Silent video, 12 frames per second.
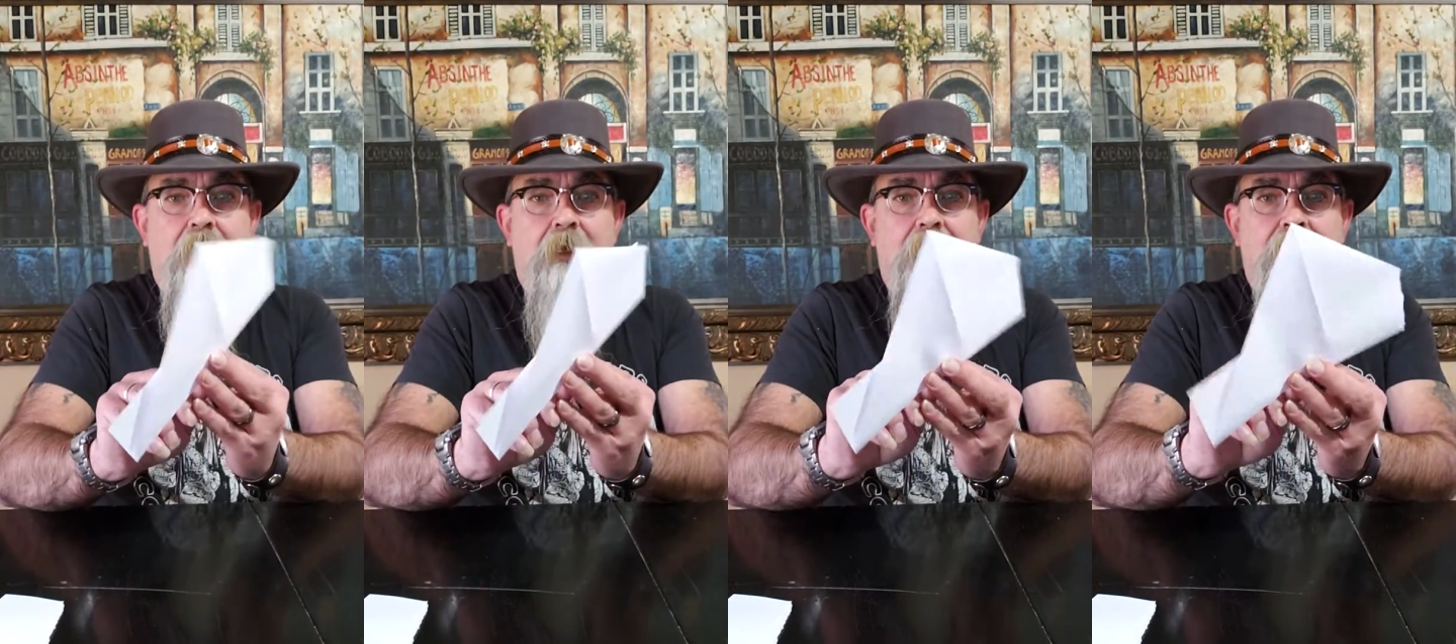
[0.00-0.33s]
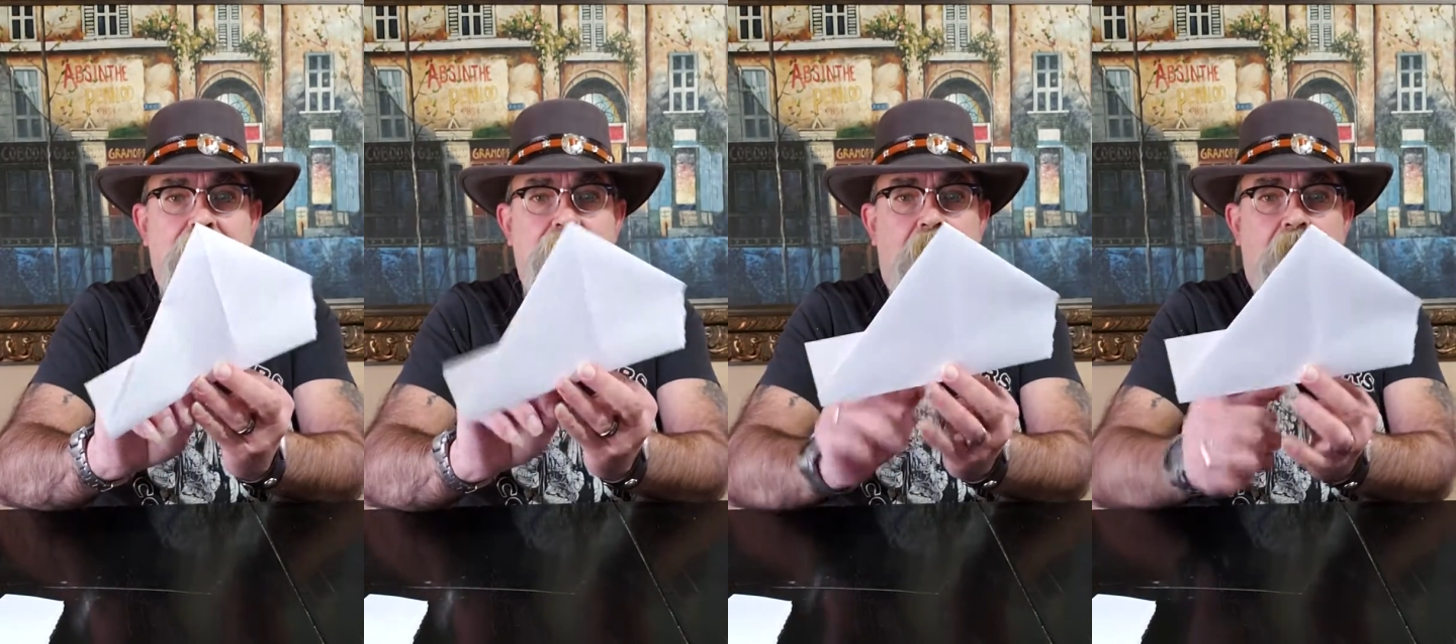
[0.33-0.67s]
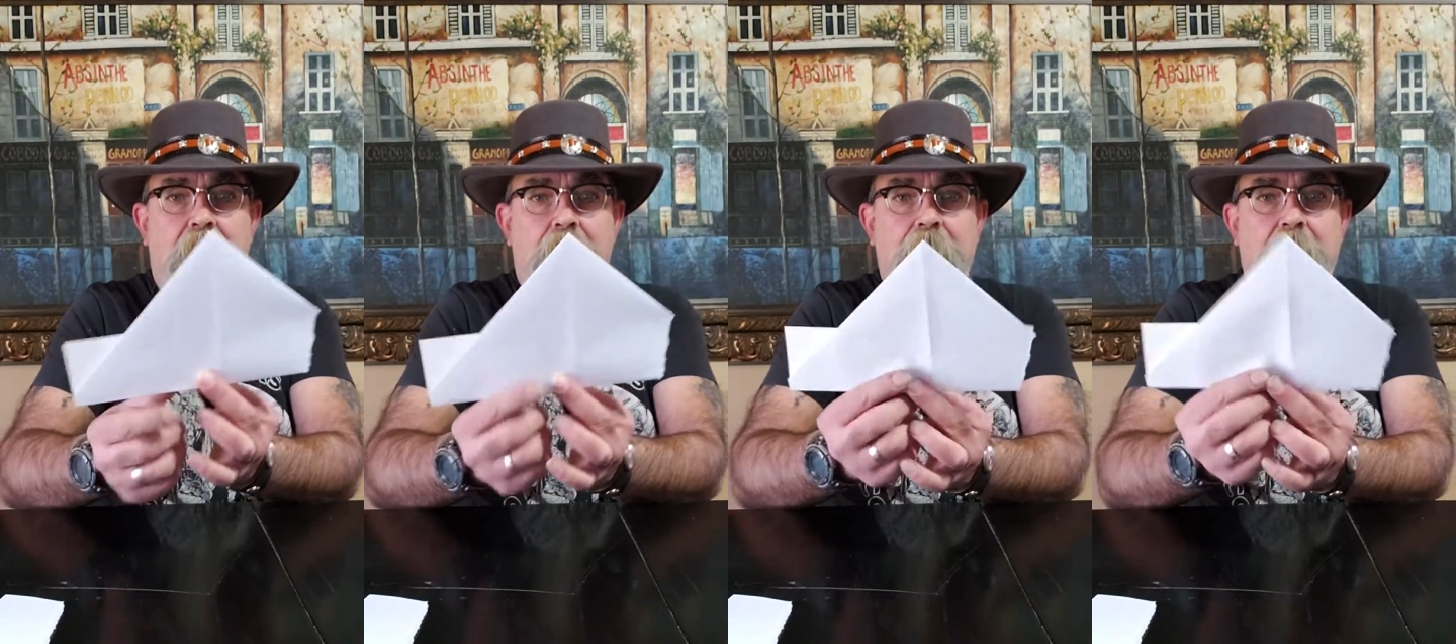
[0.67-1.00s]
and they start
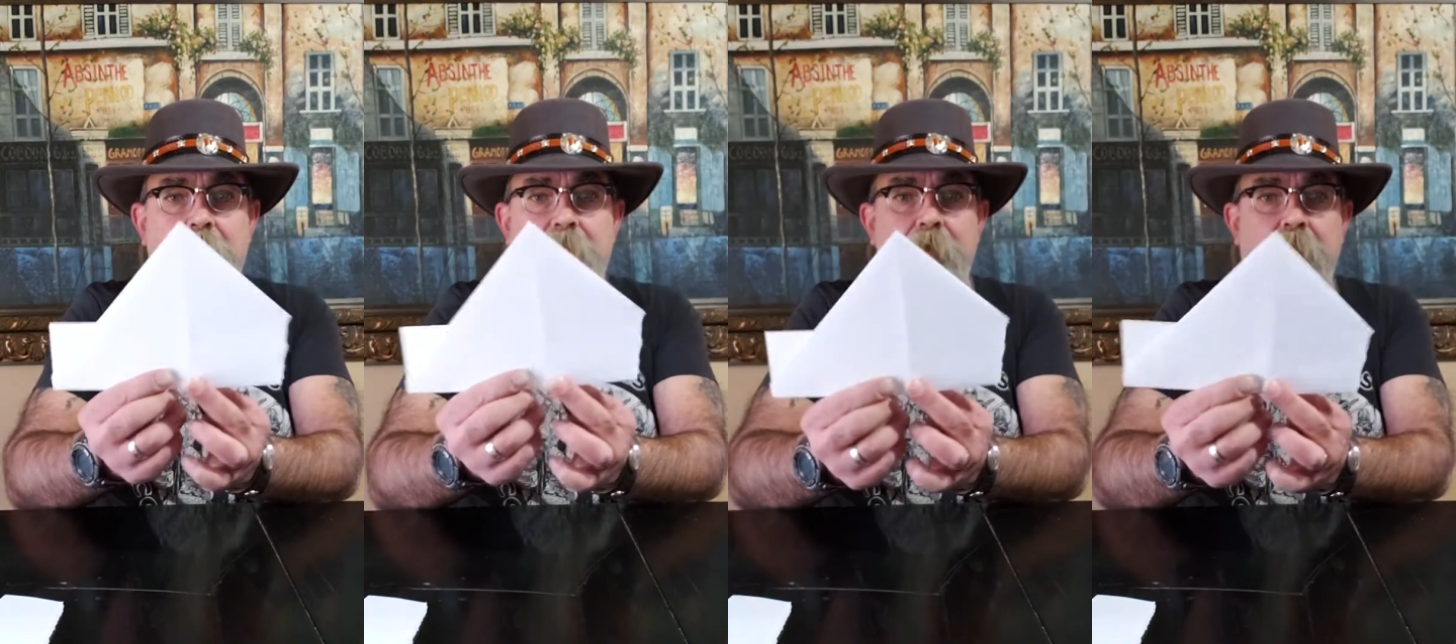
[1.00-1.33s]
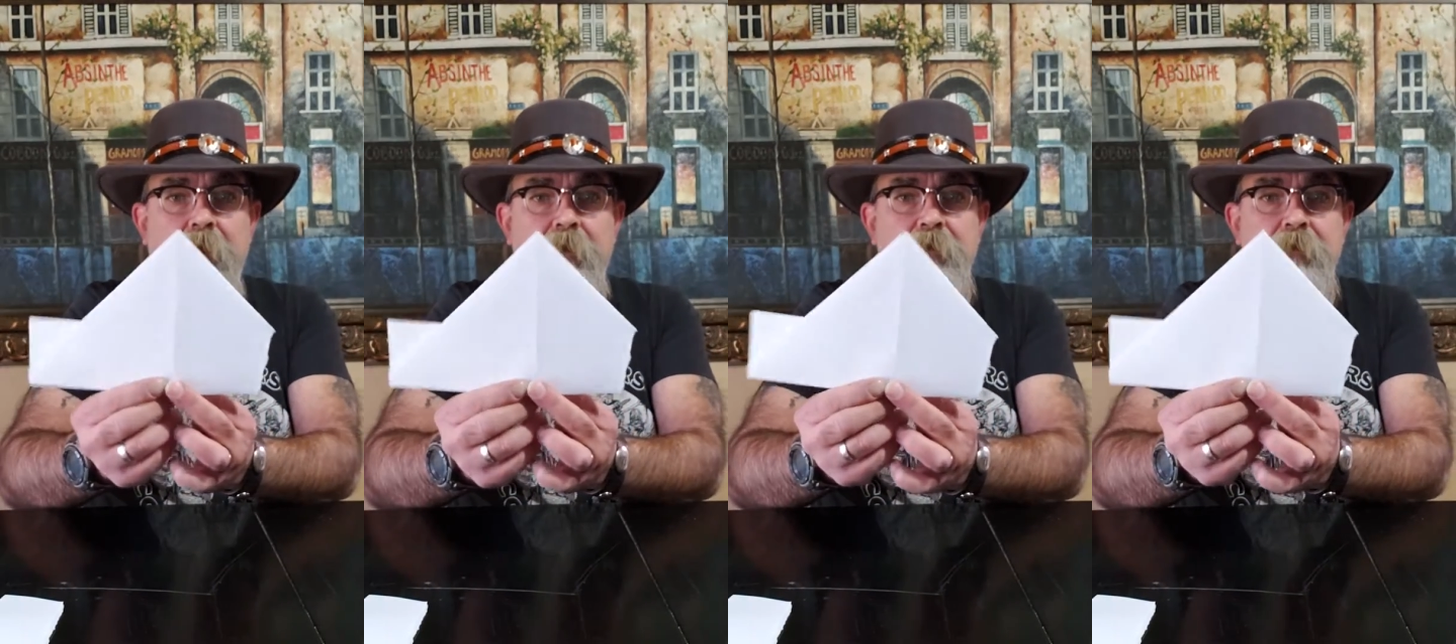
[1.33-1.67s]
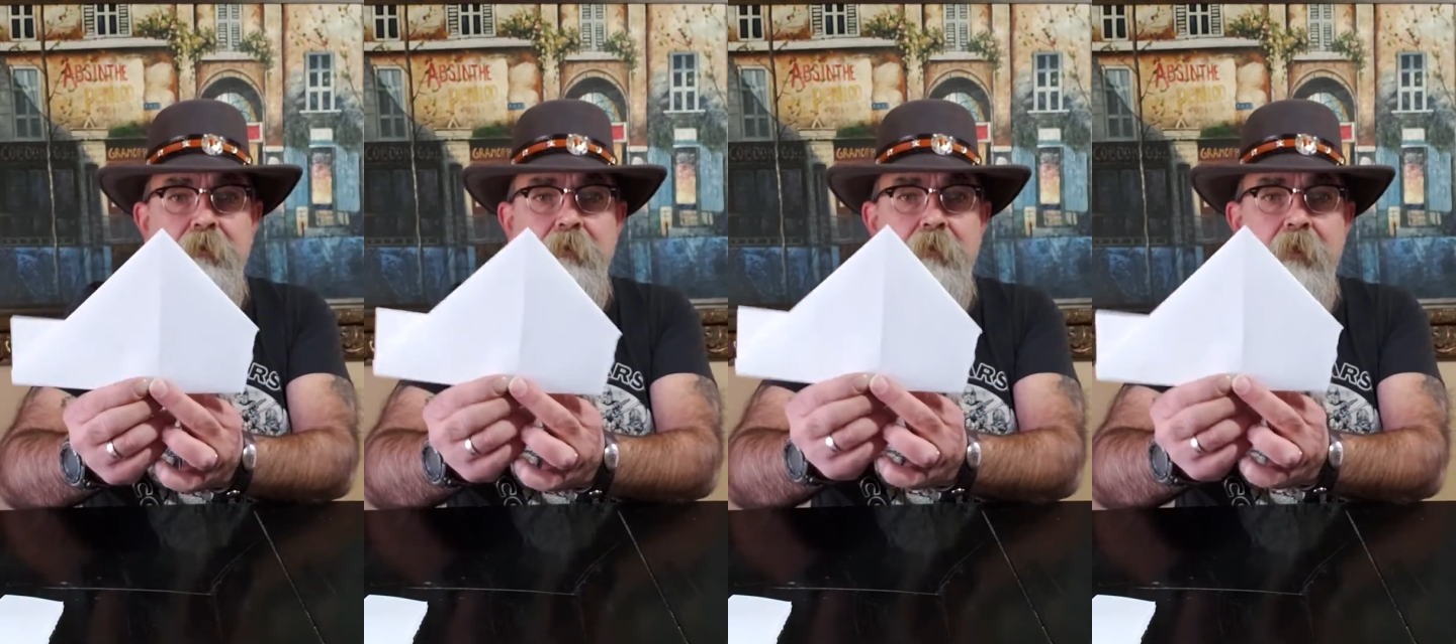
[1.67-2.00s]
going the other direction.